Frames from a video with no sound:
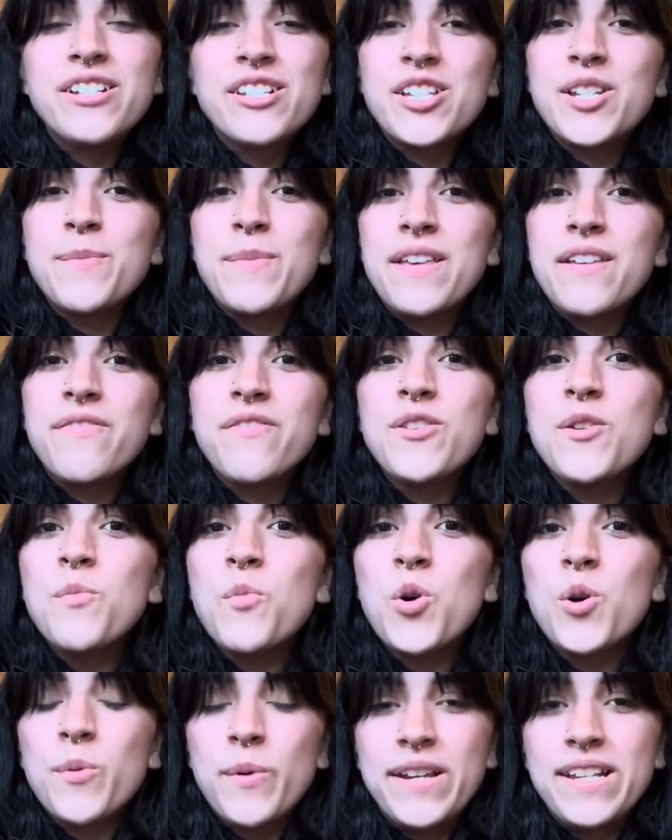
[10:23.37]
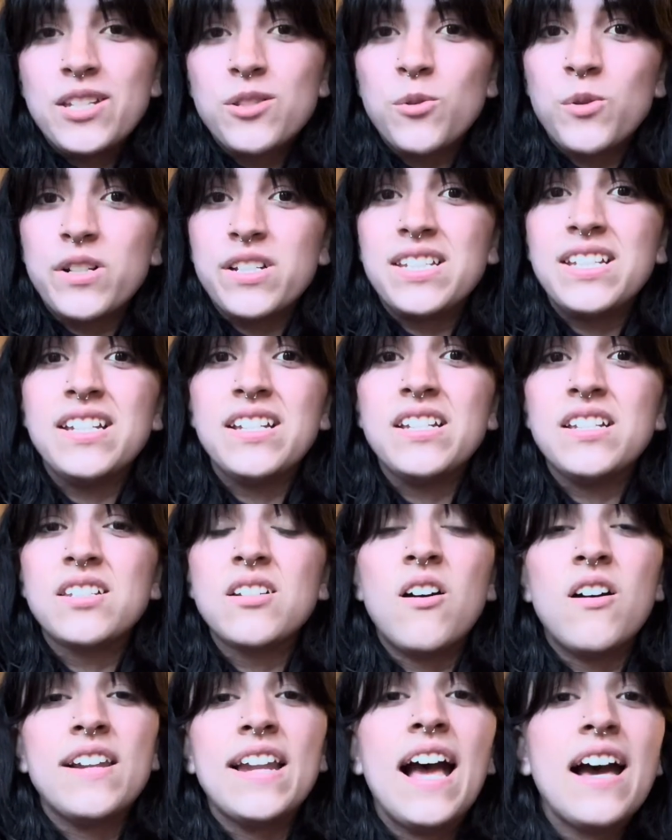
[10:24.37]
going to be a few more resources
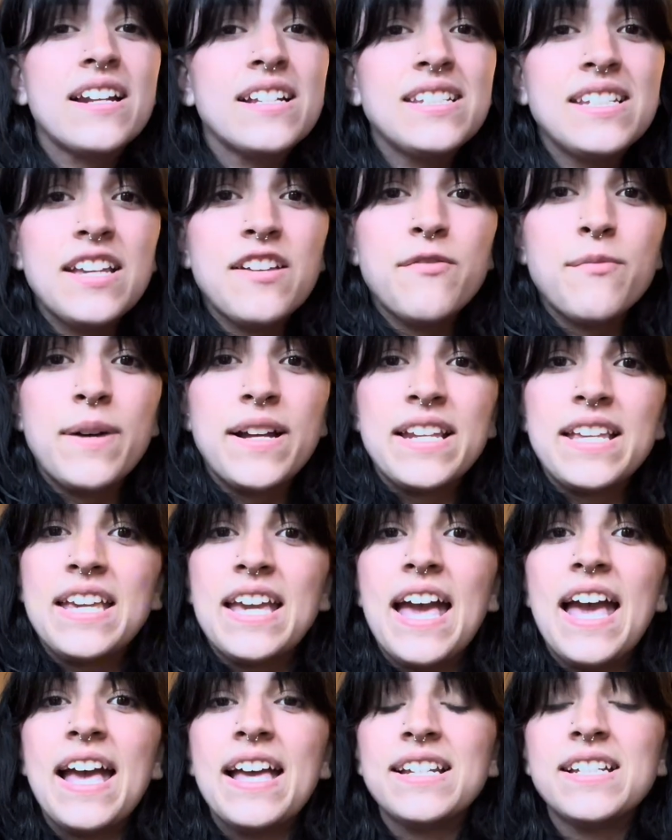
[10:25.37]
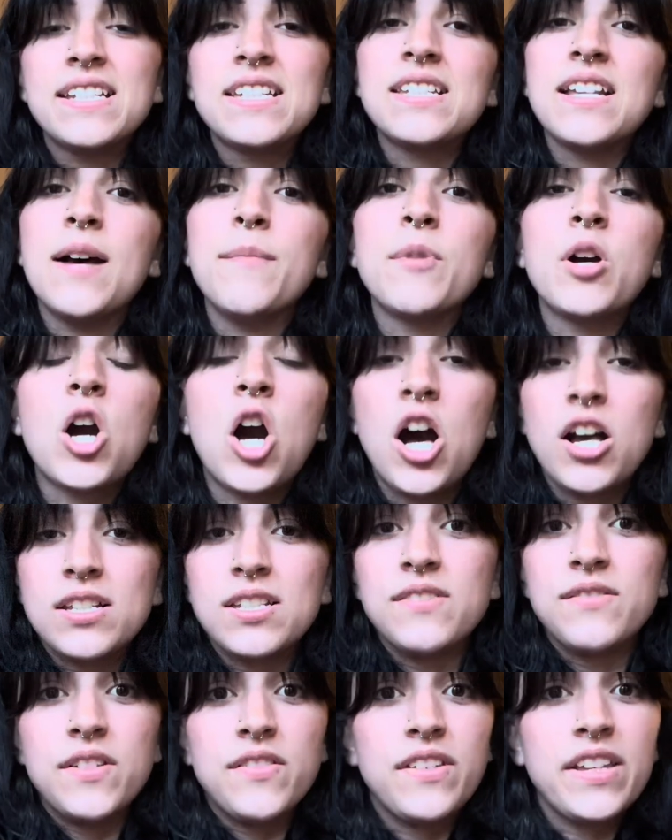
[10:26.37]
on how to save money and some
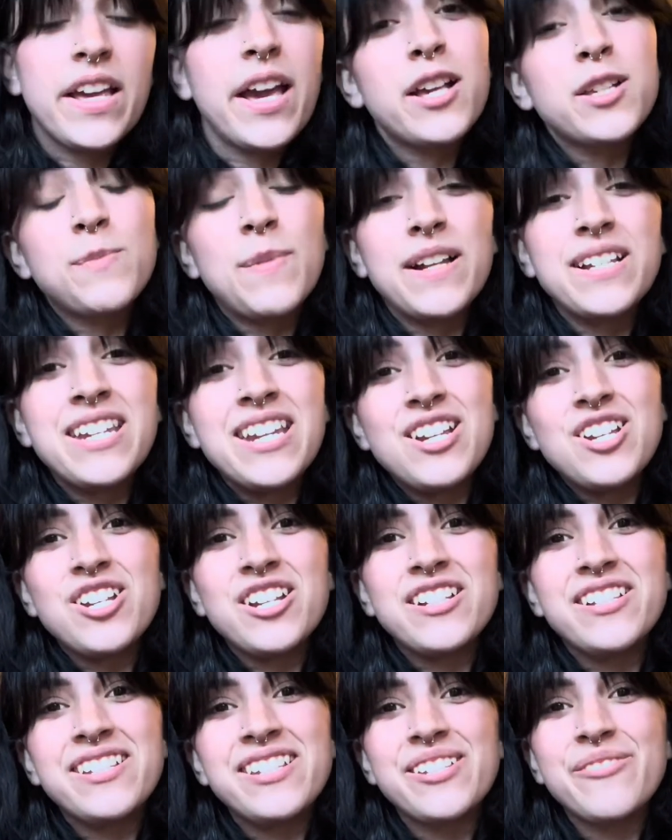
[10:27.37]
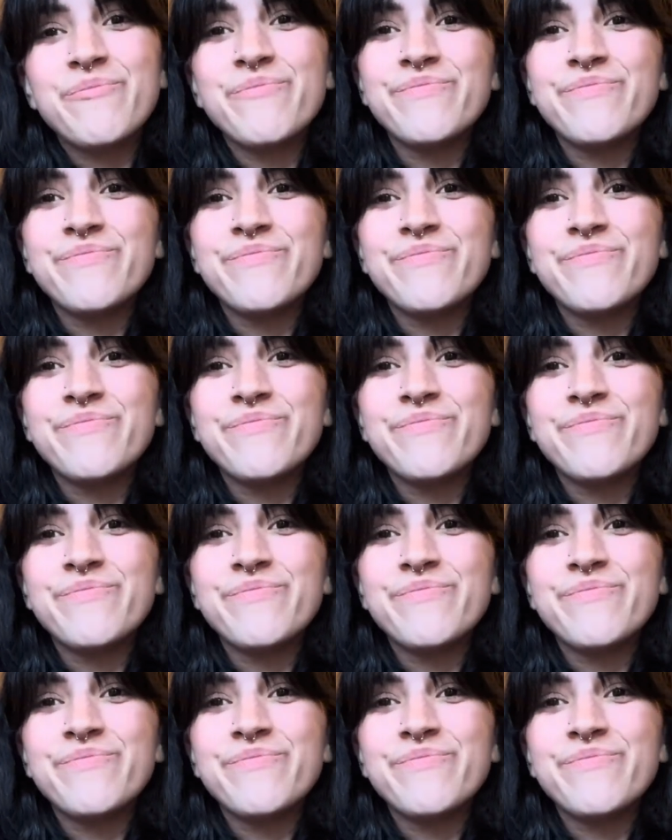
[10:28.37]
cost of living expectations.